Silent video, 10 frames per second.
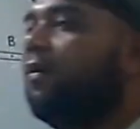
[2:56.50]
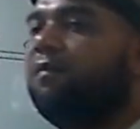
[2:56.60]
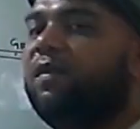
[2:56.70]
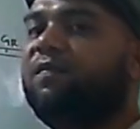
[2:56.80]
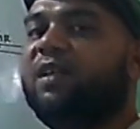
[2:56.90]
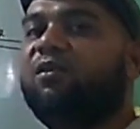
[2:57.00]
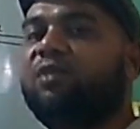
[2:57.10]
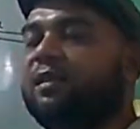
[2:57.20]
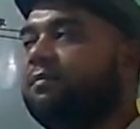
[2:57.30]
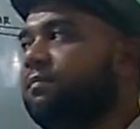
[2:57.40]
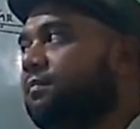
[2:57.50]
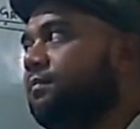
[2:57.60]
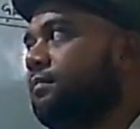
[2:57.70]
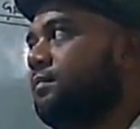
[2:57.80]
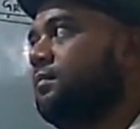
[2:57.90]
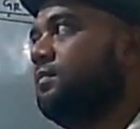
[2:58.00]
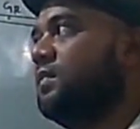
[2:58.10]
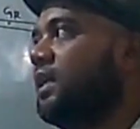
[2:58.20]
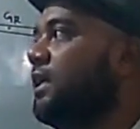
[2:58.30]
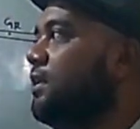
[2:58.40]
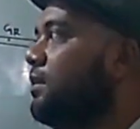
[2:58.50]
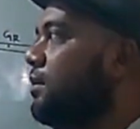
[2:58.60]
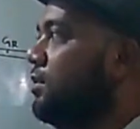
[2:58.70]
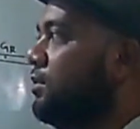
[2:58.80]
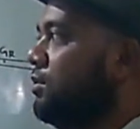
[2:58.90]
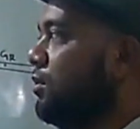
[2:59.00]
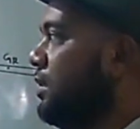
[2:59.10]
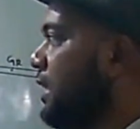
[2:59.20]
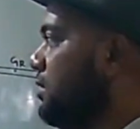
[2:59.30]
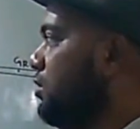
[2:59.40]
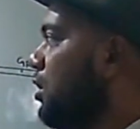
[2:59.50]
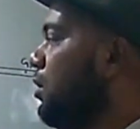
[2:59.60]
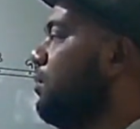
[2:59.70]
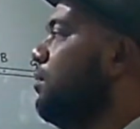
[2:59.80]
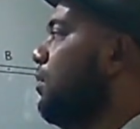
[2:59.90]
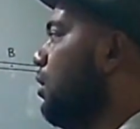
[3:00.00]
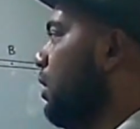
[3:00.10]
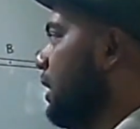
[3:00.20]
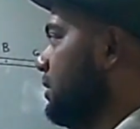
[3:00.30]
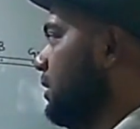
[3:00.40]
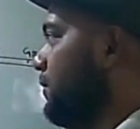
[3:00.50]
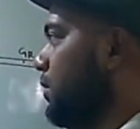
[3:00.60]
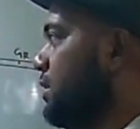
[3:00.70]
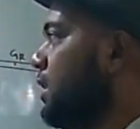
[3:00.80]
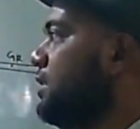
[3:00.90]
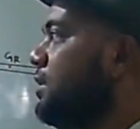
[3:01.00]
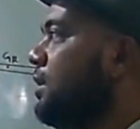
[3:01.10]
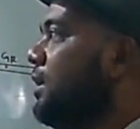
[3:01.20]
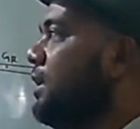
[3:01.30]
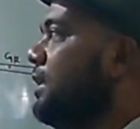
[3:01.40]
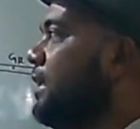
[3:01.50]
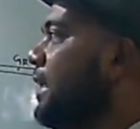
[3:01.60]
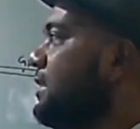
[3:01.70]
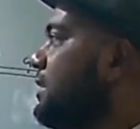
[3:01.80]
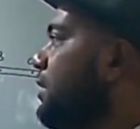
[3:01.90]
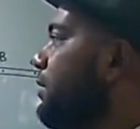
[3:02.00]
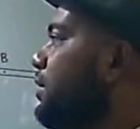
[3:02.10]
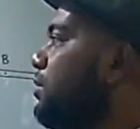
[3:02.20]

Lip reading: 50 Newton. Okay, so there's no more external forces. Next thing we'll